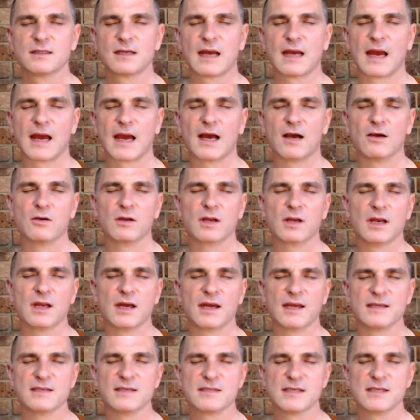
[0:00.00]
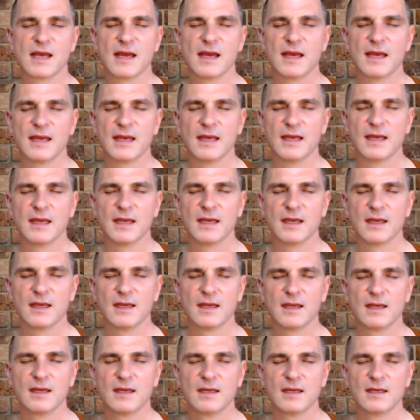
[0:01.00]
How can I say
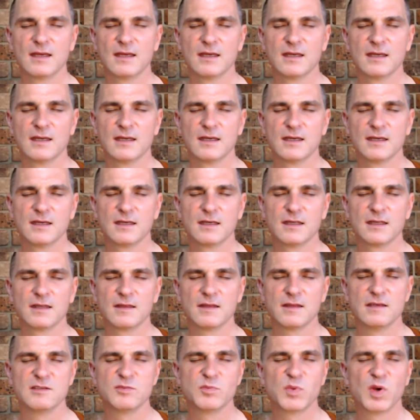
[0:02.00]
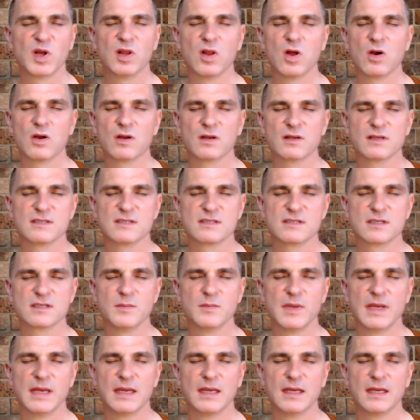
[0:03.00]
this belongs to
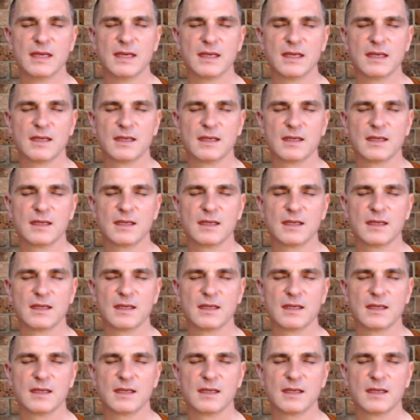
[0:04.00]
me